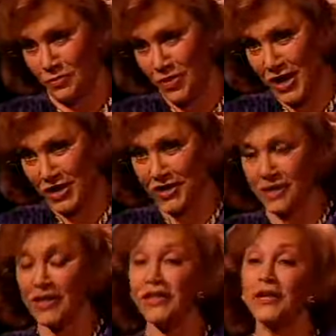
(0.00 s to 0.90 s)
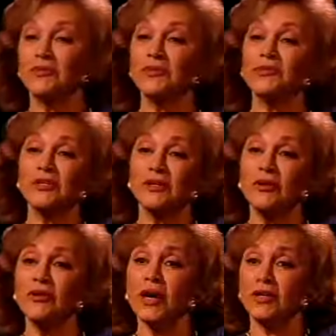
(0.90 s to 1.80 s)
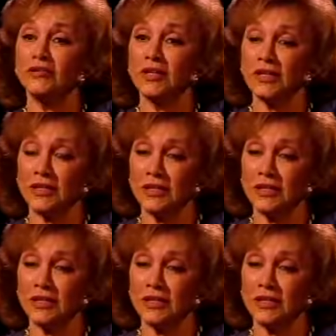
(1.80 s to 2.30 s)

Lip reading: break, and that was with a loan out. I think